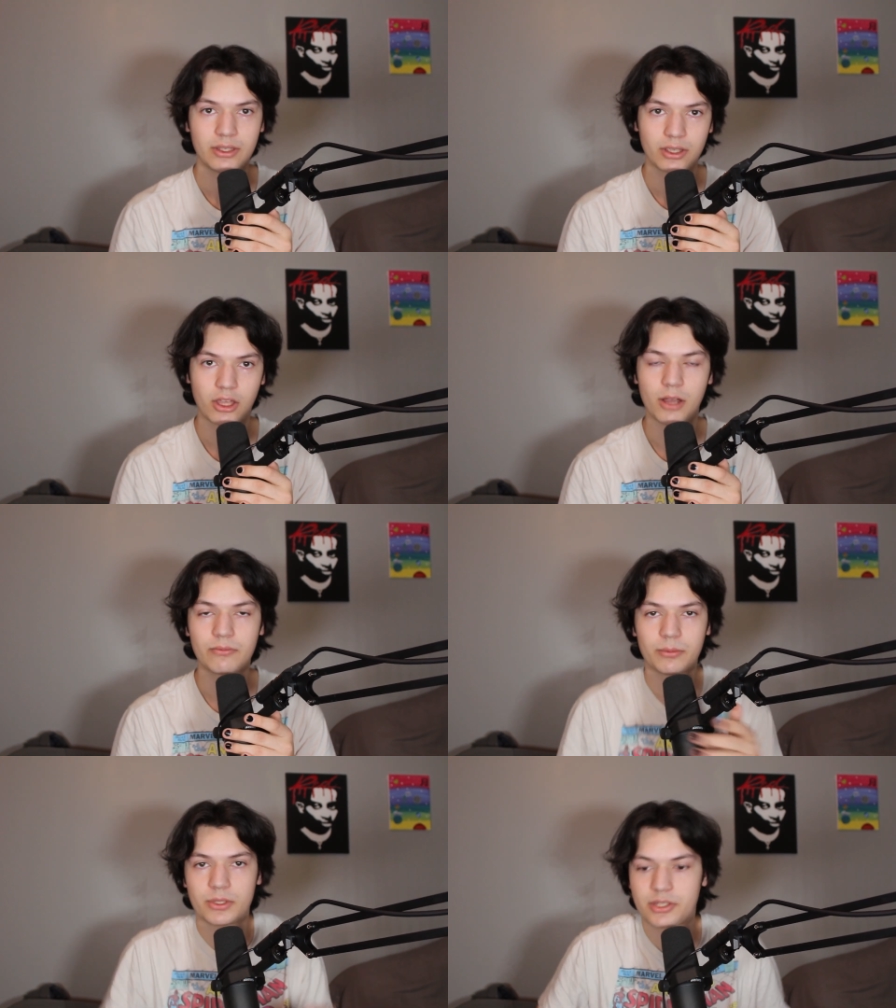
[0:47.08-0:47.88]
come
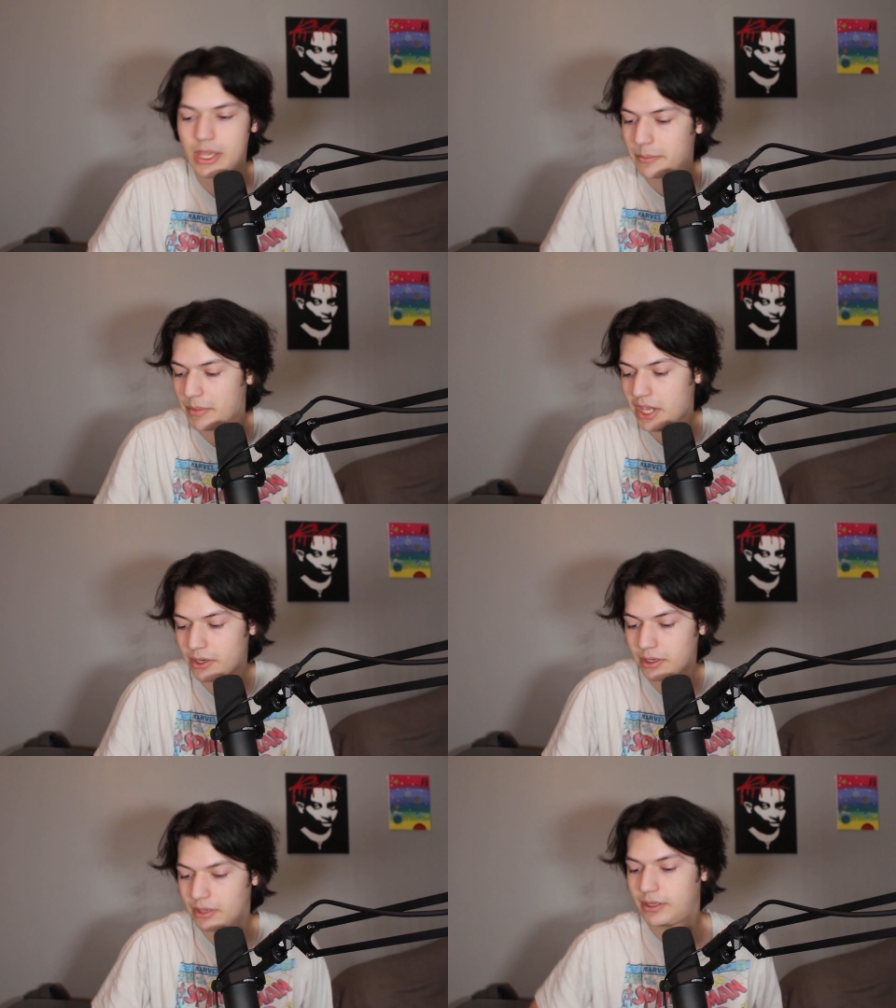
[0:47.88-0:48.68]
from the same
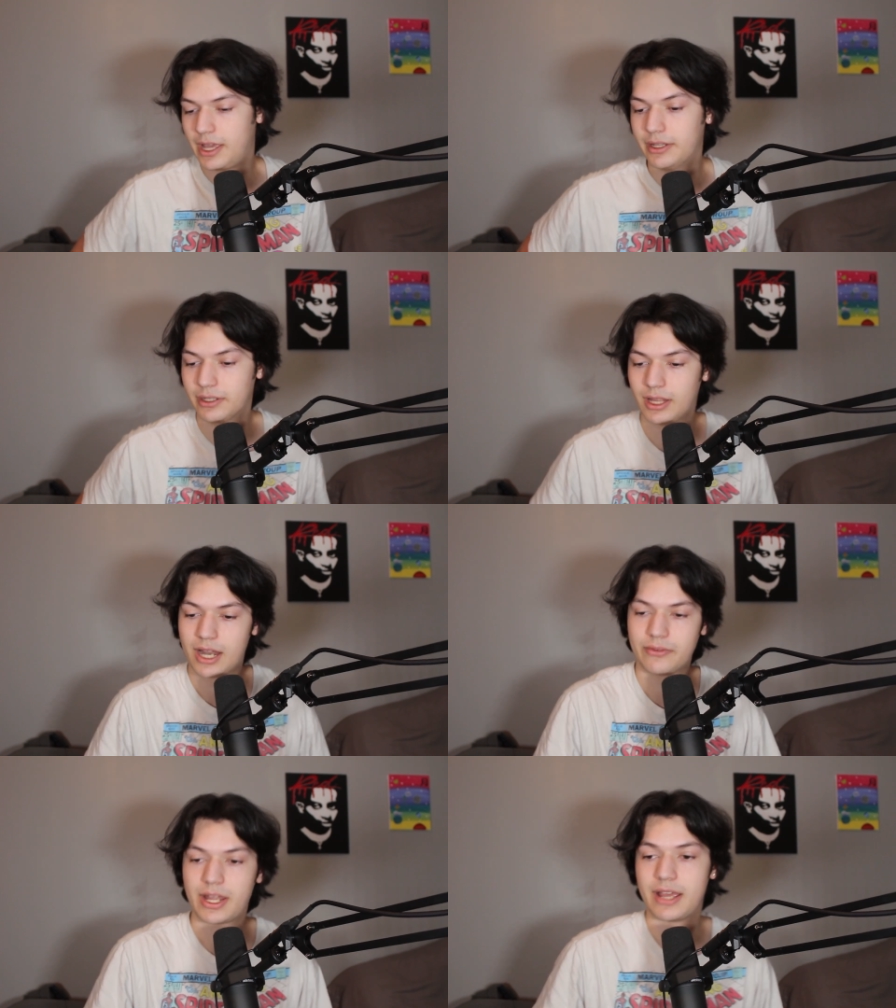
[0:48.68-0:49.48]
maker, and a lot
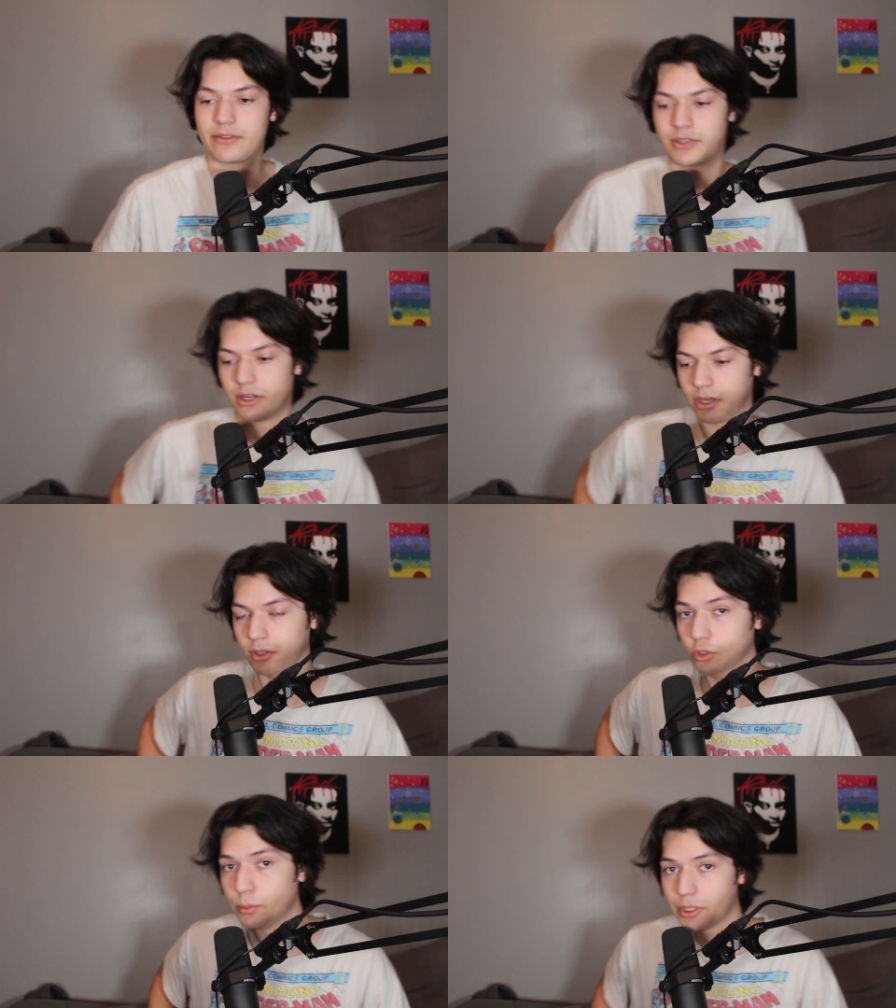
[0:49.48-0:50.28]
of knives are
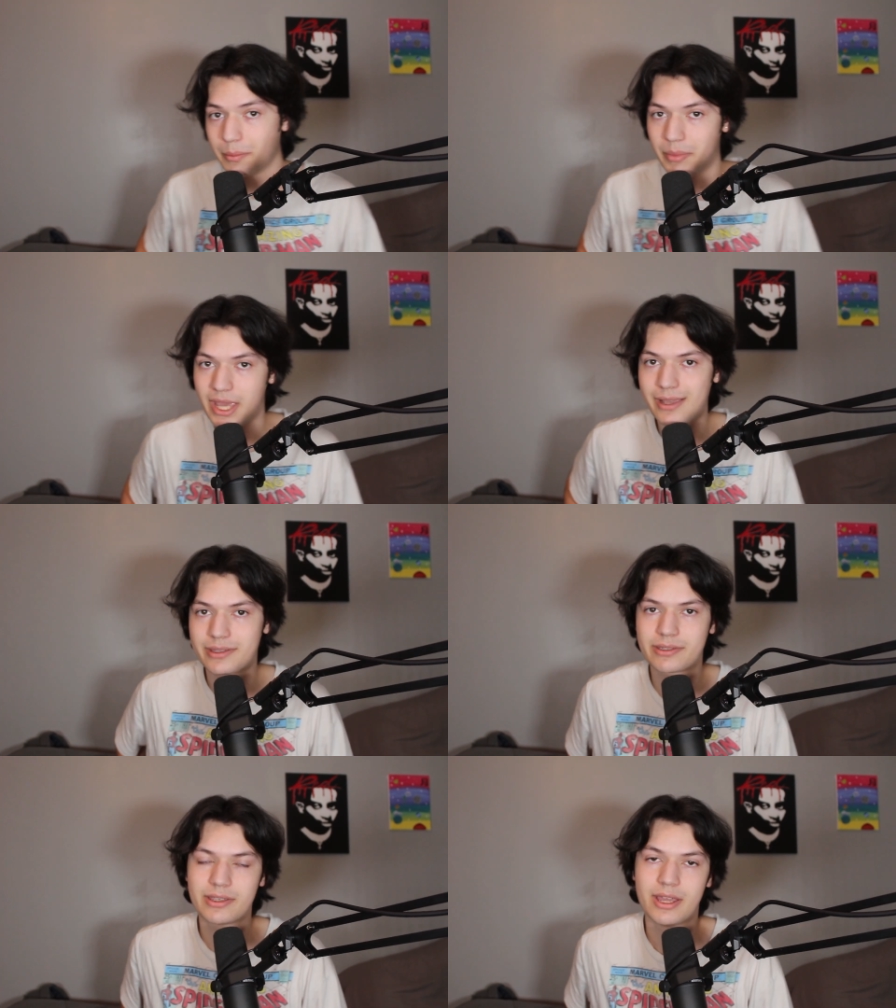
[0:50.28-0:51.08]
aluminum
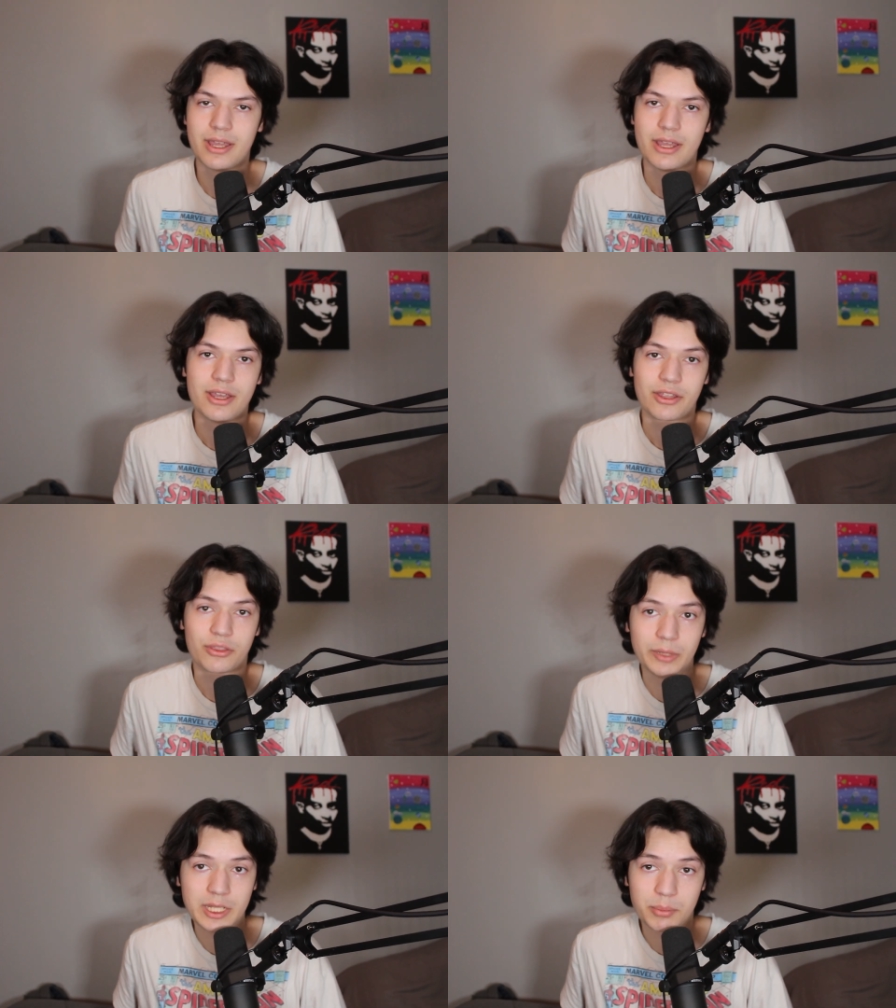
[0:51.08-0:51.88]
based,
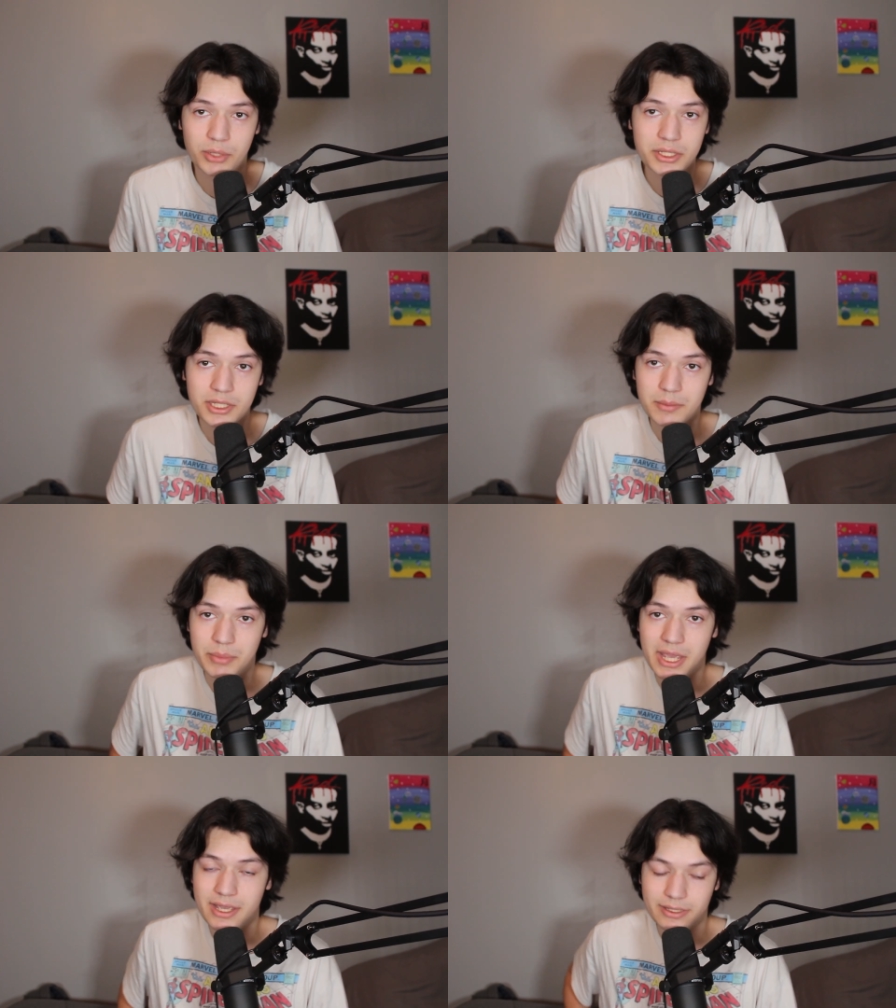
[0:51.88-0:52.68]
3D printed
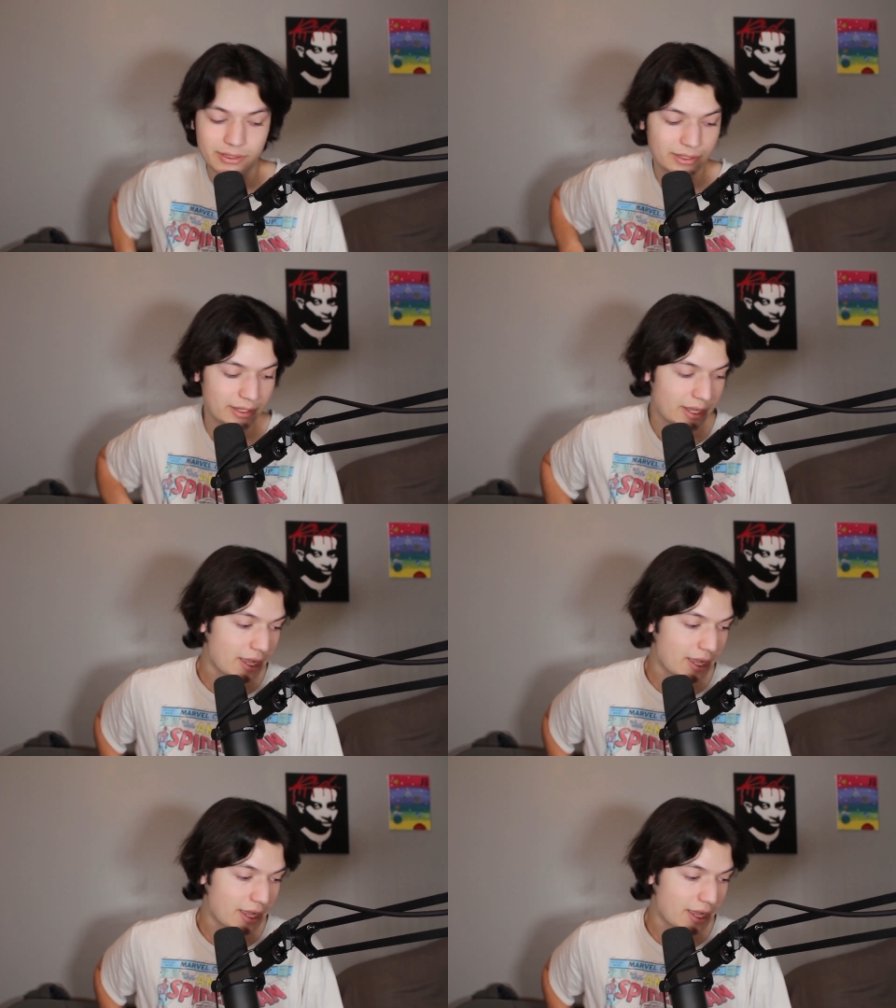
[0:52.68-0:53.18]
based.